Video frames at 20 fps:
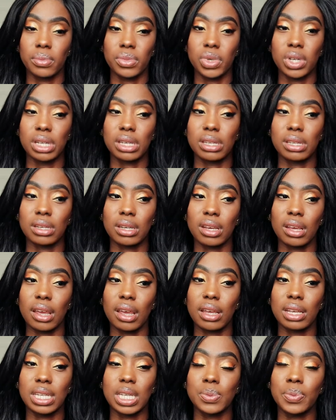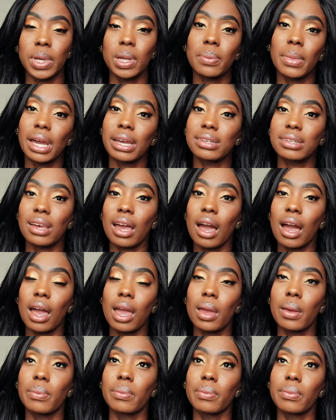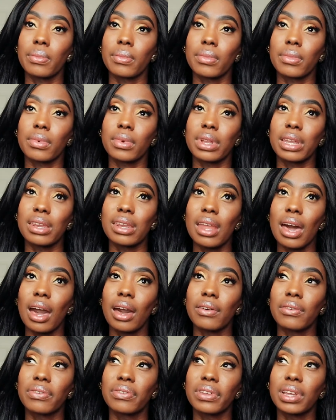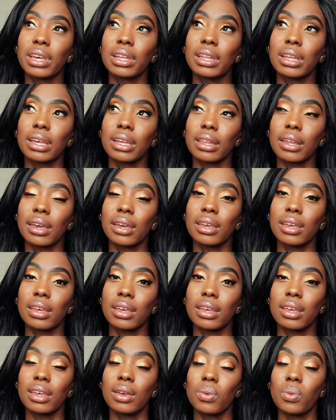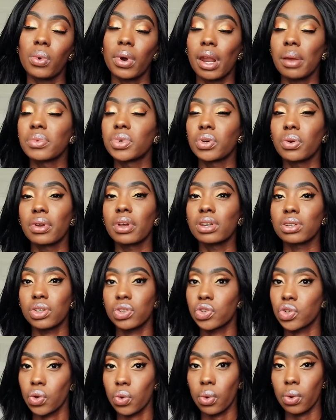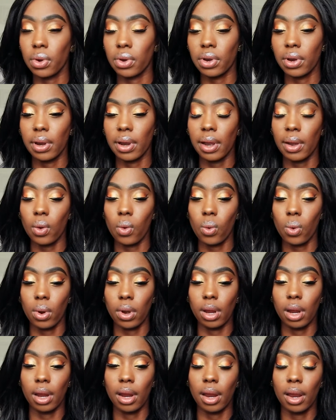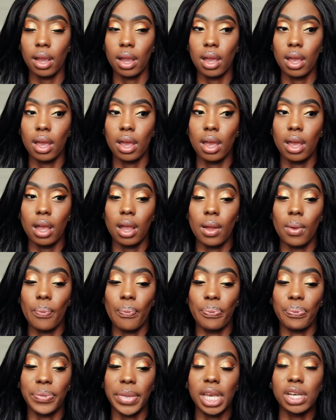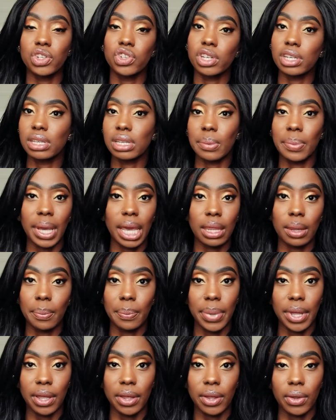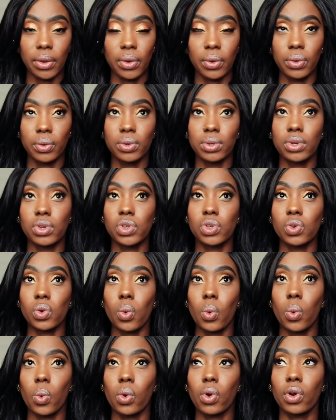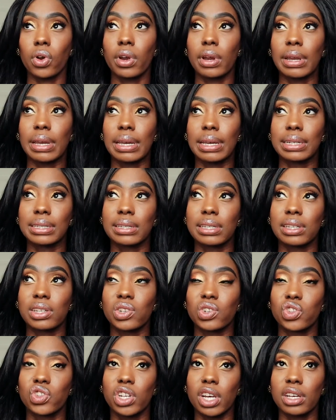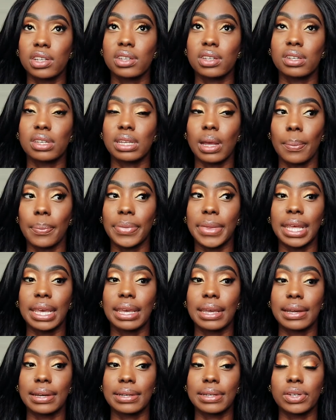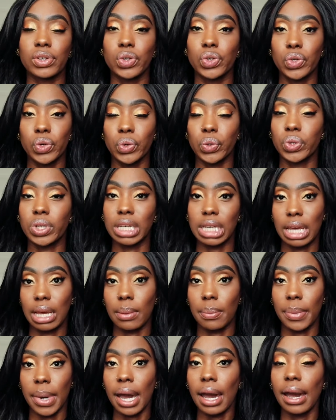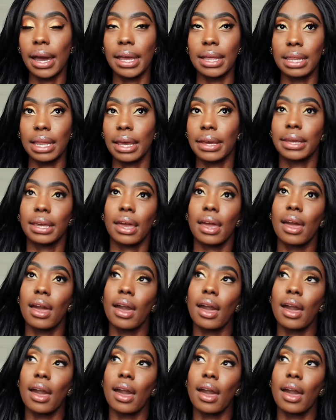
just spend my time not feeling like what I'm doing is a chore, or it's just to pay the bills, or it's just something to do to get by. Like,